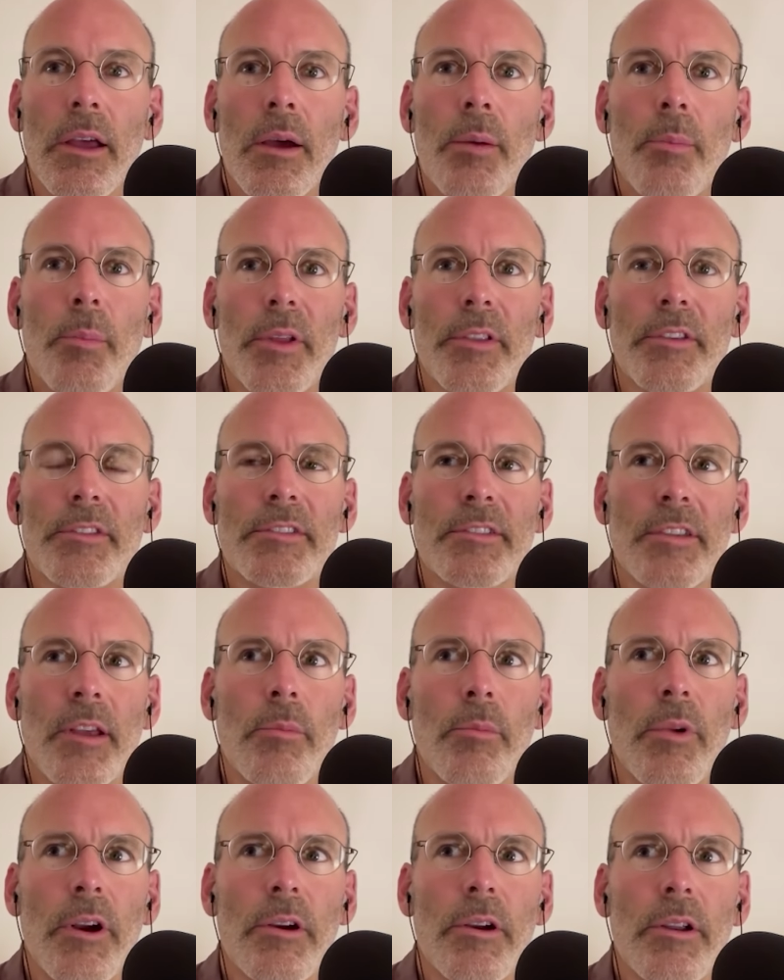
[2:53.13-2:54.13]
But
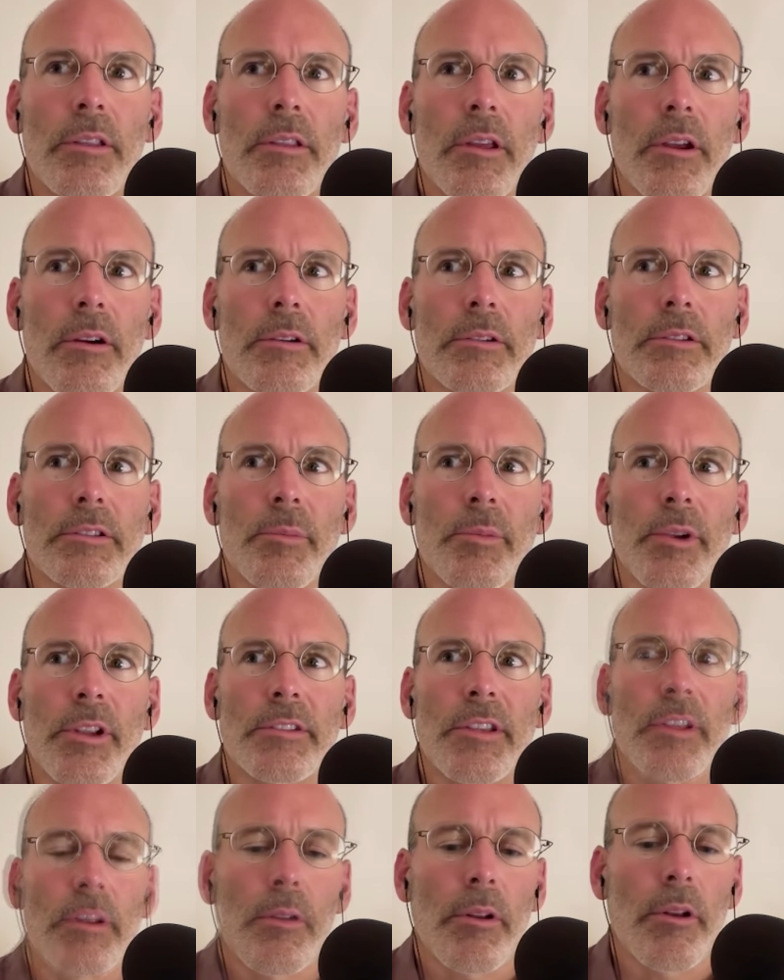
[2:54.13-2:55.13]
somewhere in there, somebody
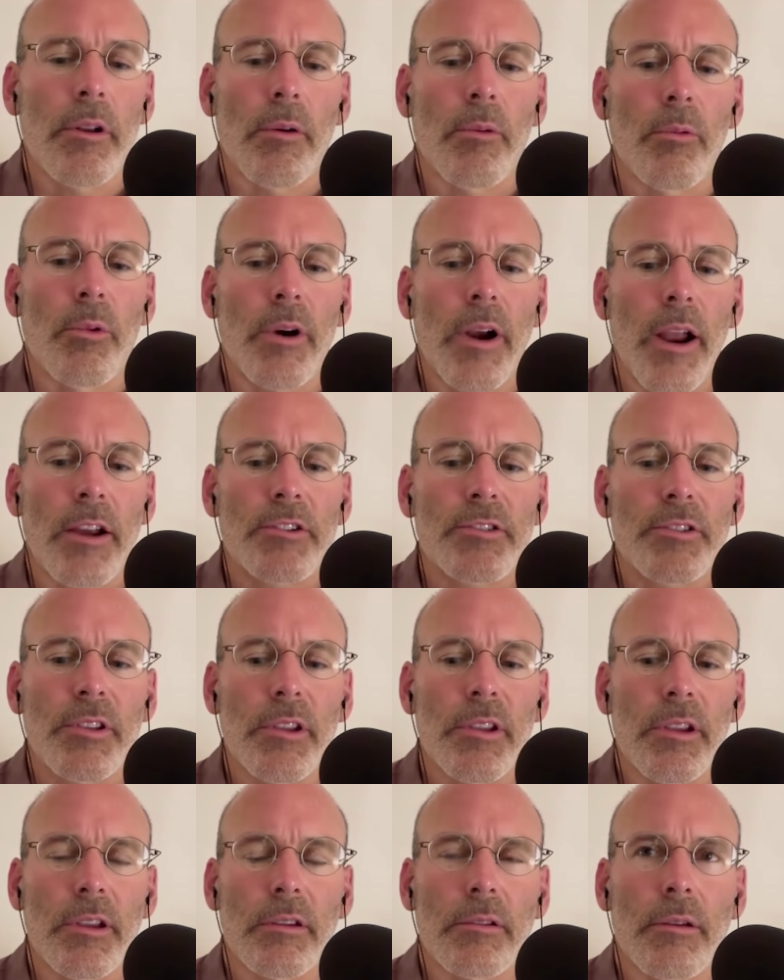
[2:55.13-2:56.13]
said, no, no, we're
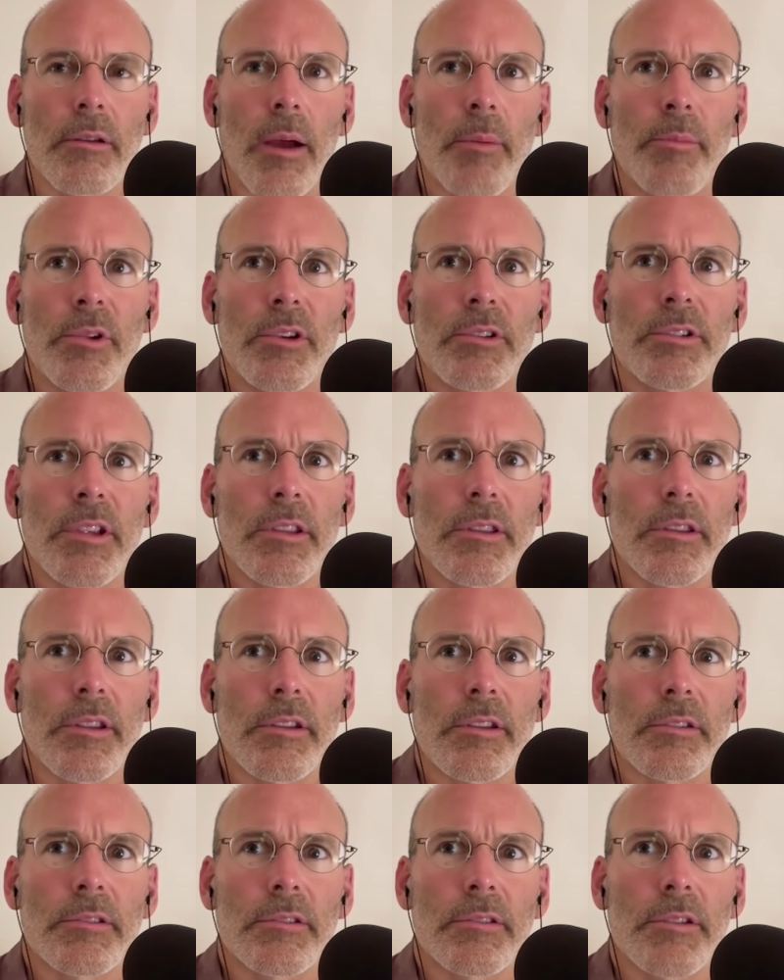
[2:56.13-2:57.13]
actually, I'm using
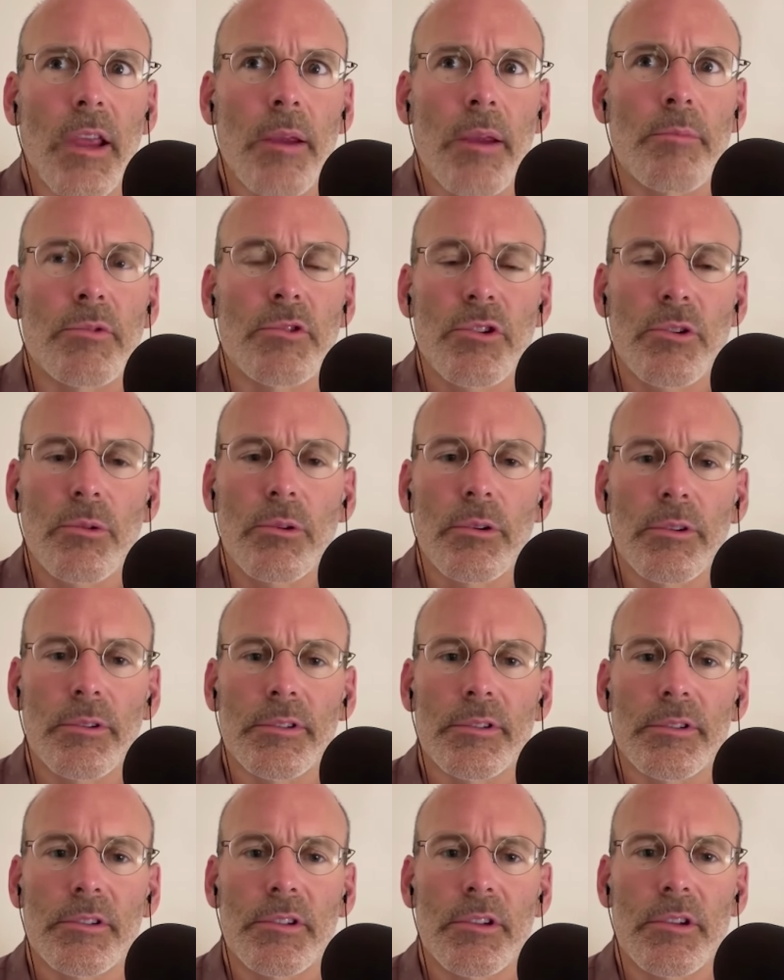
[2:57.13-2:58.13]
these same
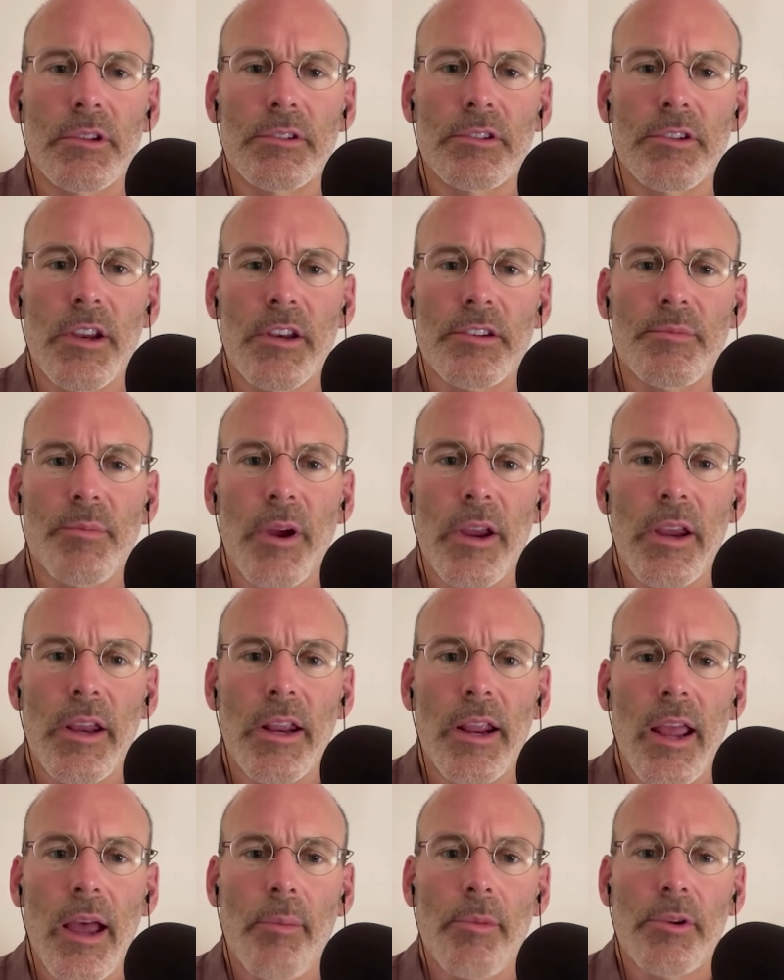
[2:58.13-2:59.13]
tools to change my
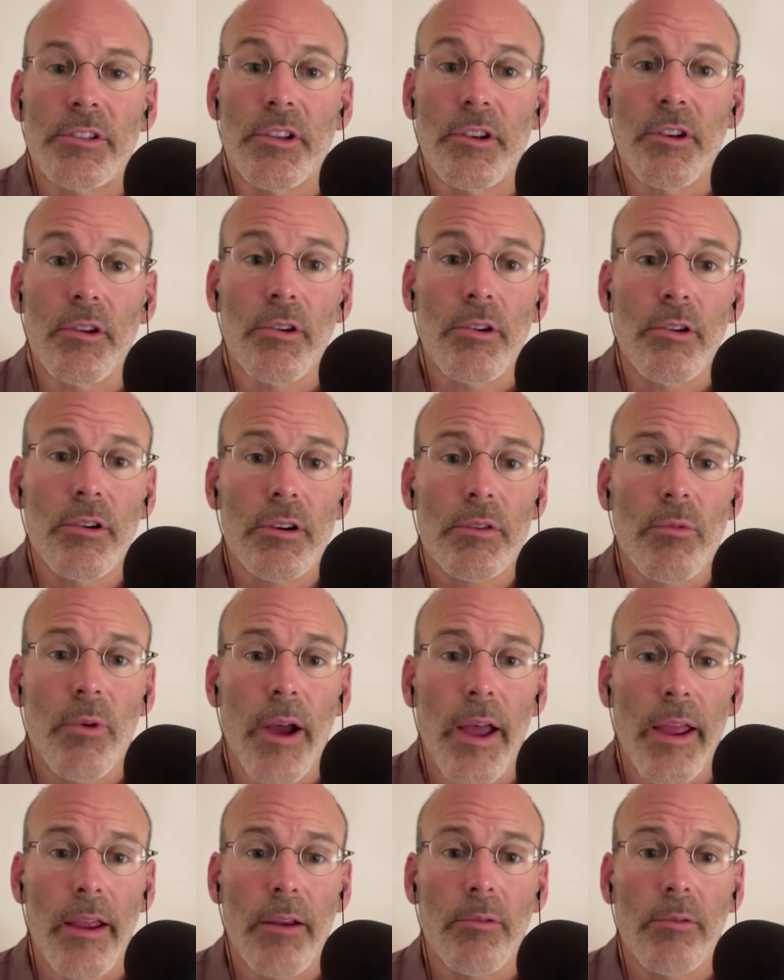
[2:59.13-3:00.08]
eating habits in a good way,